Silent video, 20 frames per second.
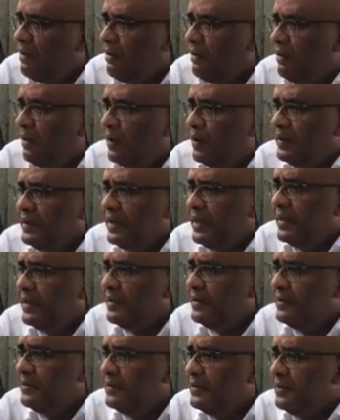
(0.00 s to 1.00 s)
on the
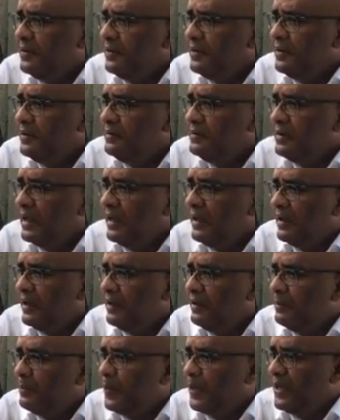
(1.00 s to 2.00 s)

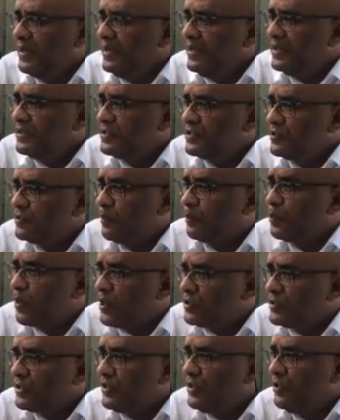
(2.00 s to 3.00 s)
police to
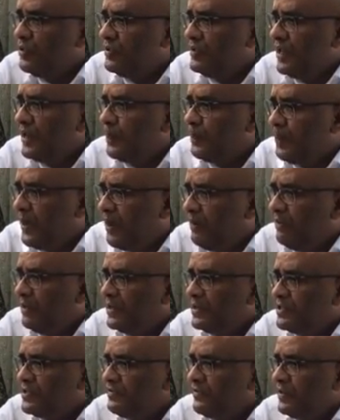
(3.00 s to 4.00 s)
prosecute their
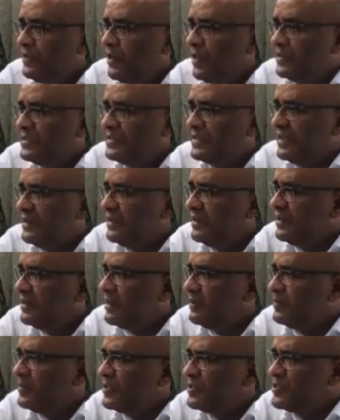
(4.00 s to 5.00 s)
parents for not sending
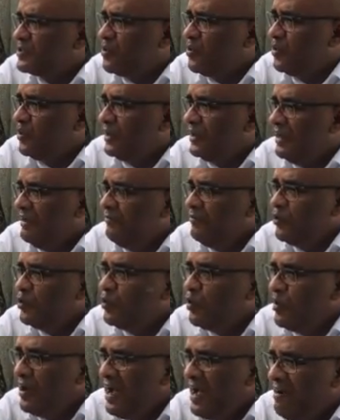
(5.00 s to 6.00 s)
them to school. If you
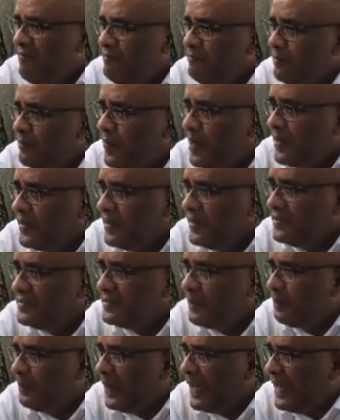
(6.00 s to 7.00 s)
don't have money to
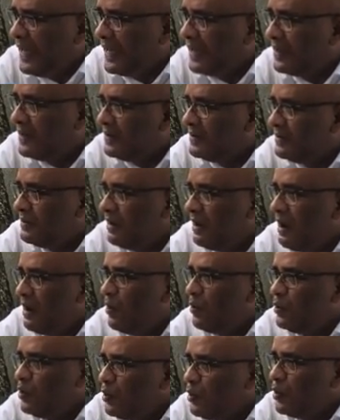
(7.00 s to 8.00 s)
pay, how
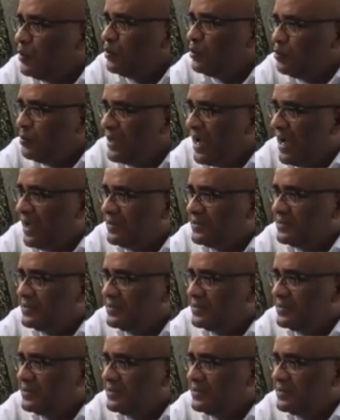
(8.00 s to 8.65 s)
do you do that?